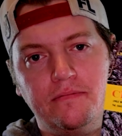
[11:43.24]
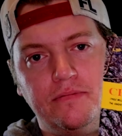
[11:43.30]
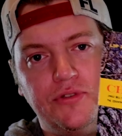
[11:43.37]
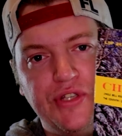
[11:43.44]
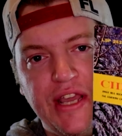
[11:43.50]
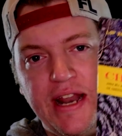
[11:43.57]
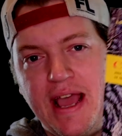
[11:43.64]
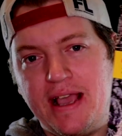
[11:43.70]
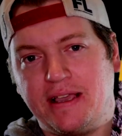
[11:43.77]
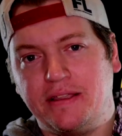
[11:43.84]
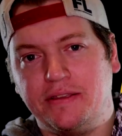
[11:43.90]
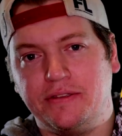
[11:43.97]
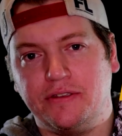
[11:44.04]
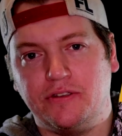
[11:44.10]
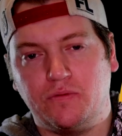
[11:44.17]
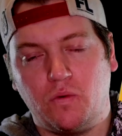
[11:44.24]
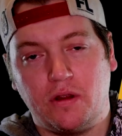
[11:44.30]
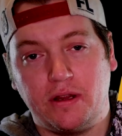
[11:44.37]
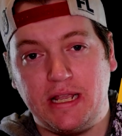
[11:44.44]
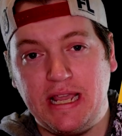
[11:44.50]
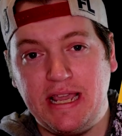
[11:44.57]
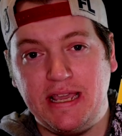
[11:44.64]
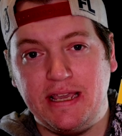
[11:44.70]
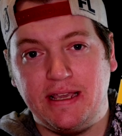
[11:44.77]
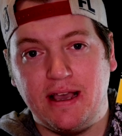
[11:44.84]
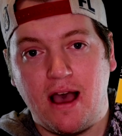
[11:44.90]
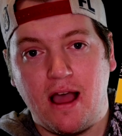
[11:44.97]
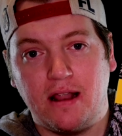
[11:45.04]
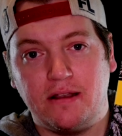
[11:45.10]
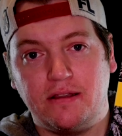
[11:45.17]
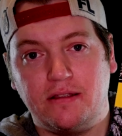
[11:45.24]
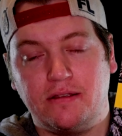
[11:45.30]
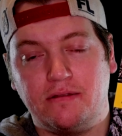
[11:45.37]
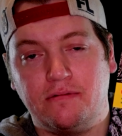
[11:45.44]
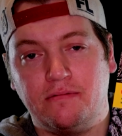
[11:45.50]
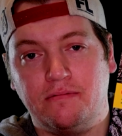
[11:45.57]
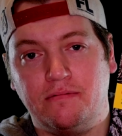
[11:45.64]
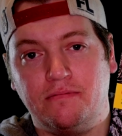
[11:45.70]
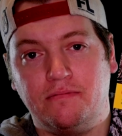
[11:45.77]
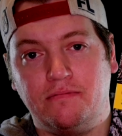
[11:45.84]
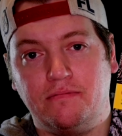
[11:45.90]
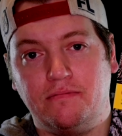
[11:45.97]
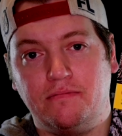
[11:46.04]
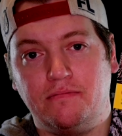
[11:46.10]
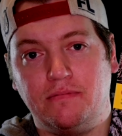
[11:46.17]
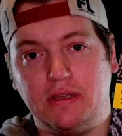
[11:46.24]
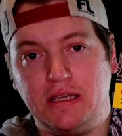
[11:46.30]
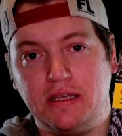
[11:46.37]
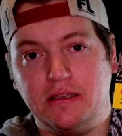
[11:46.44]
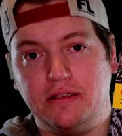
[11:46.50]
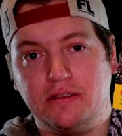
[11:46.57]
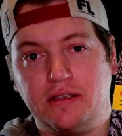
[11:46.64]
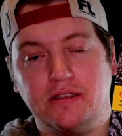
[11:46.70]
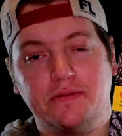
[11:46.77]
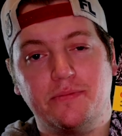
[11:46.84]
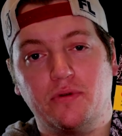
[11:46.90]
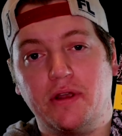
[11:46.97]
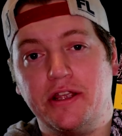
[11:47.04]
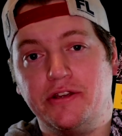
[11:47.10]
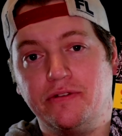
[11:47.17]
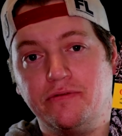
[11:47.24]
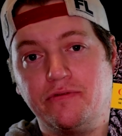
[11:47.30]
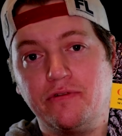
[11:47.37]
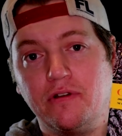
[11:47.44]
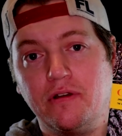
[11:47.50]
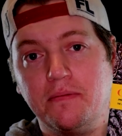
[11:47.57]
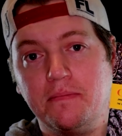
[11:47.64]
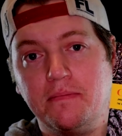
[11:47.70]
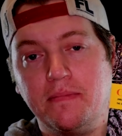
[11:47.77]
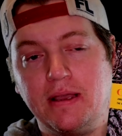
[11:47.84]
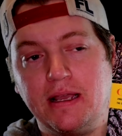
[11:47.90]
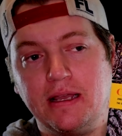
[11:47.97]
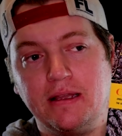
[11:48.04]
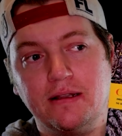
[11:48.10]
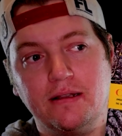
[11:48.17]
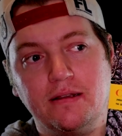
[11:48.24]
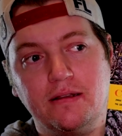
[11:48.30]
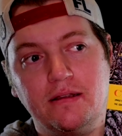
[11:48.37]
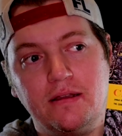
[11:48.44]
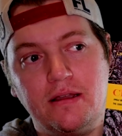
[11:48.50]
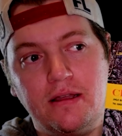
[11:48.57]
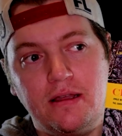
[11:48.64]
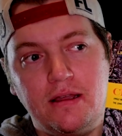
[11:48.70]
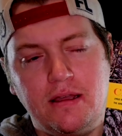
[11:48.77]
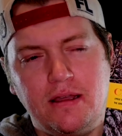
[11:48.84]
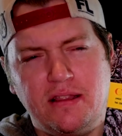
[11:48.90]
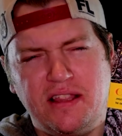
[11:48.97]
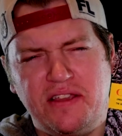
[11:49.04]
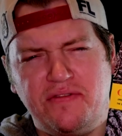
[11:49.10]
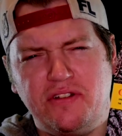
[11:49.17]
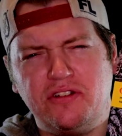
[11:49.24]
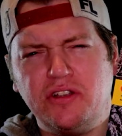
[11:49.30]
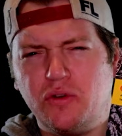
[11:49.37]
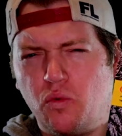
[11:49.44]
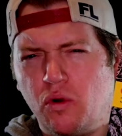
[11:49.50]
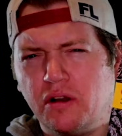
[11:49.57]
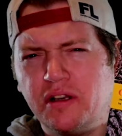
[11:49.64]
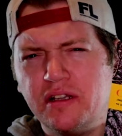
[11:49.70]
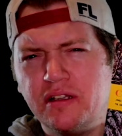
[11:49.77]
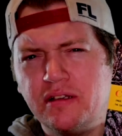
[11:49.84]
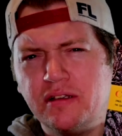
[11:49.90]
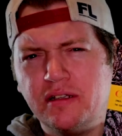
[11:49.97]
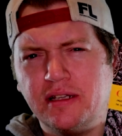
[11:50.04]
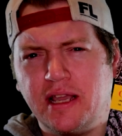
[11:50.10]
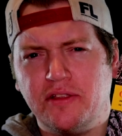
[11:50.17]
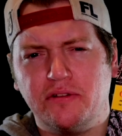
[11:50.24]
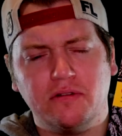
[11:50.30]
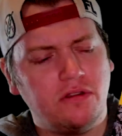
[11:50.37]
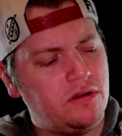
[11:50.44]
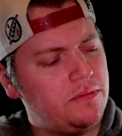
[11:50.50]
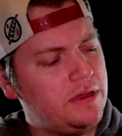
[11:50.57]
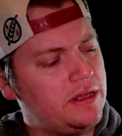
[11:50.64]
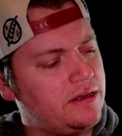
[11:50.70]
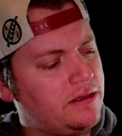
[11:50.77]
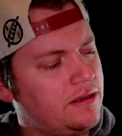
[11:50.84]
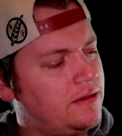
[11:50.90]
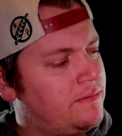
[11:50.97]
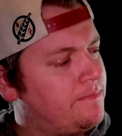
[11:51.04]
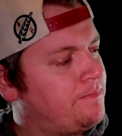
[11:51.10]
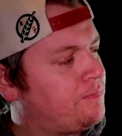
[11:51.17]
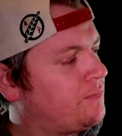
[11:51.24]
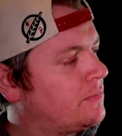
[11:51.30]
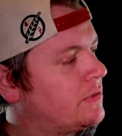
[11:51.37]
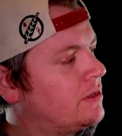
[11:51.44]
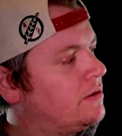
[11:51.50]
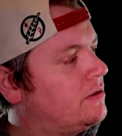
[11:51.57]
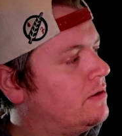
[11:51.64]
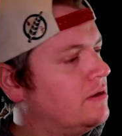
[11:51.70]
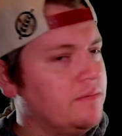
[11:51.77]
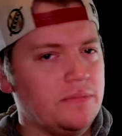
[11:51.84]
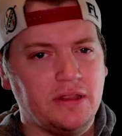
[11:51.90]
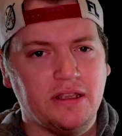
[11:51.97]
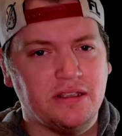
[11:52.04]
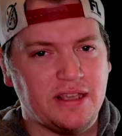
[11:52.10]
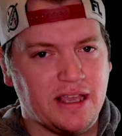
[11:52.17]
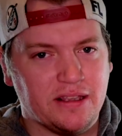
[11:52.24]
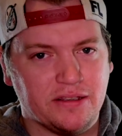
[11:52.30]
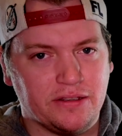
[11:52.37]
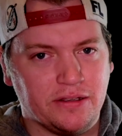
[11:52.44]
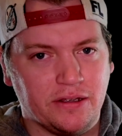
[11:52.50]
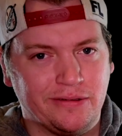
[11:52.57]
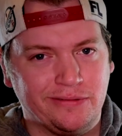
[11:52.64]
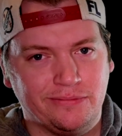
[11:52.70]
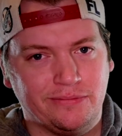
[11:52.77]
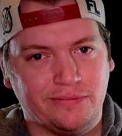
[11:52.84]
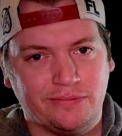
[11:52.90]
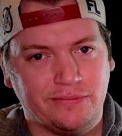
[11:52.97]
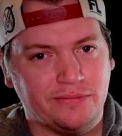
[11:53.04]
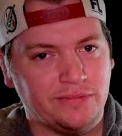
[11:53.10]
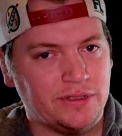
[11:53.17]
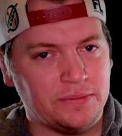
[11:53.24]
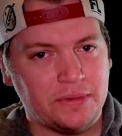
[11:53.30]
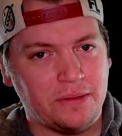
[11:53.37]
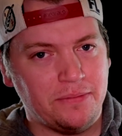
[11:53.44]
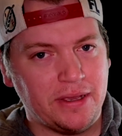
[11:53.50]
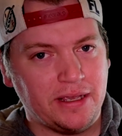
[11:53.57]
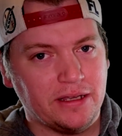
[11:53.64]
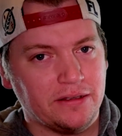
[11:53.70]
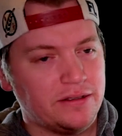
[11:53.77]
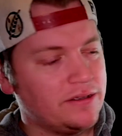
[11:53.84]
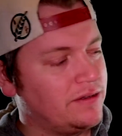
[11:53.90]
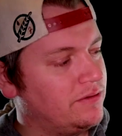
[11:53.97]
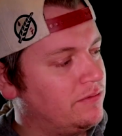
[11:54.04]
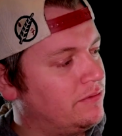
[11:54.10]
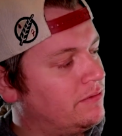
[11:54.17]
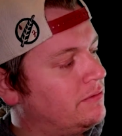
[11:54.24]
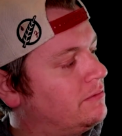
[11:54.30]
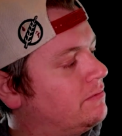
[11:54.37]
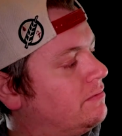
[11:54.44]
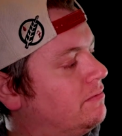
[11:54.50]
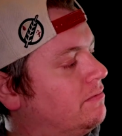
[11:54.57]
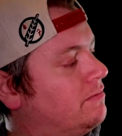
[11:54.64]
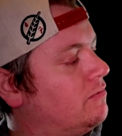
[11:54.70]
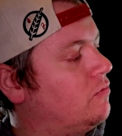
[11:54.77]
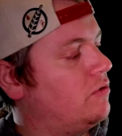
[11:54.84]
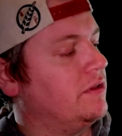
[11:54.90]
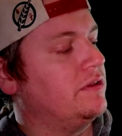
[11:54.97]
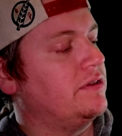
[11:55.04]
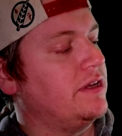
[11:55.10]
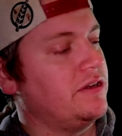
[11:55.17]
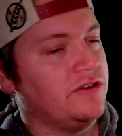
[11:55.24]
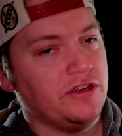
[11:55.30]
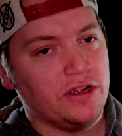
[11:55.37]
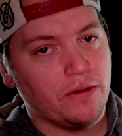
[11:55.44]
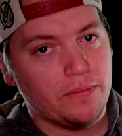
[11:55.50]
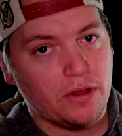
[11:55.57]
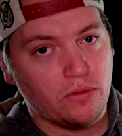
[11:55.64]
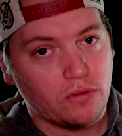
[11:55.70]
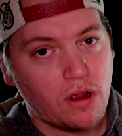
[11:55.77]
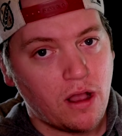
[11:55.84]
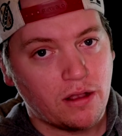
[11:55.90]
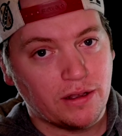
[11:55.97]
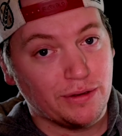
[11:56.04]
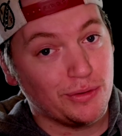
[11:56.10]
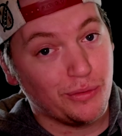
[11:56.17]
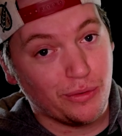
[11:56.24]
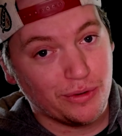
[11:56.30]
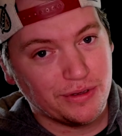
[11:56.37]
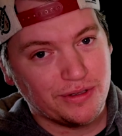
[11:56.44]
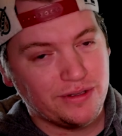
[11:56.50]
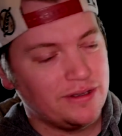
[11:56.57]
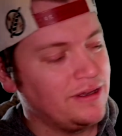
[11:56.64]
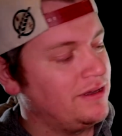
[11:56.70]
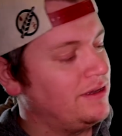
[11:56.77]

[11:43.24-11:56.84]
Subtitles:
Chet Atkins is where he got his inspiration from, and they eventually worked together a little bit. But this has, you know, some of the biggest ones like Jingle Bell Rock, of course.